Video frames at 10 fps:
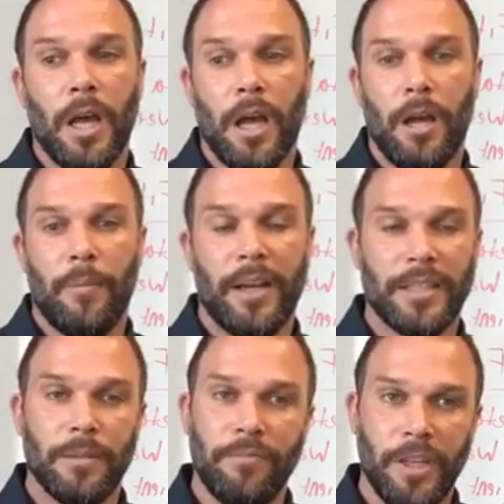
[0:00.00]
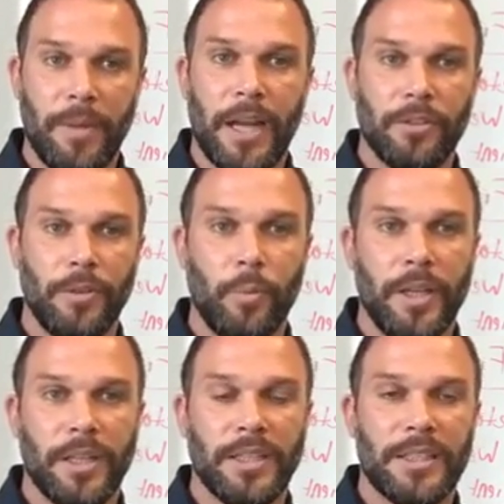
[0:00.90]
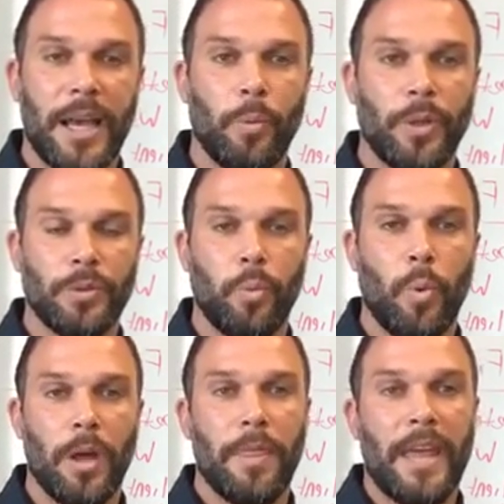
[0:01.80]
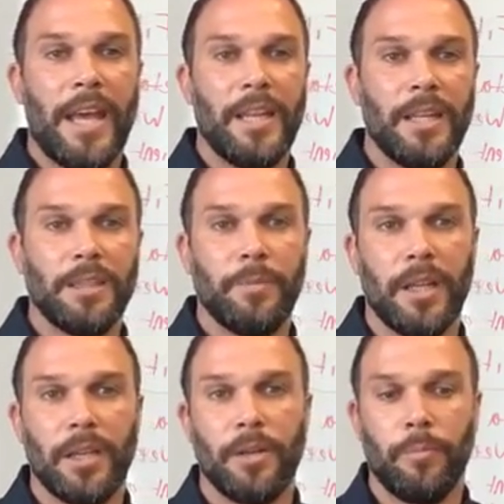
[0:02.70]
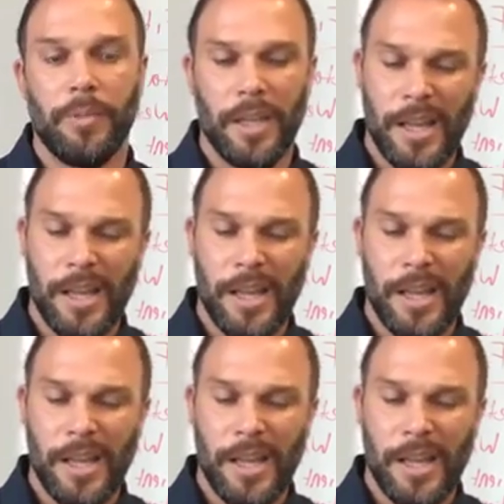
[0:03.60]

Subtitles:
I'll get some feedback during the week and decide which one that is, but it could,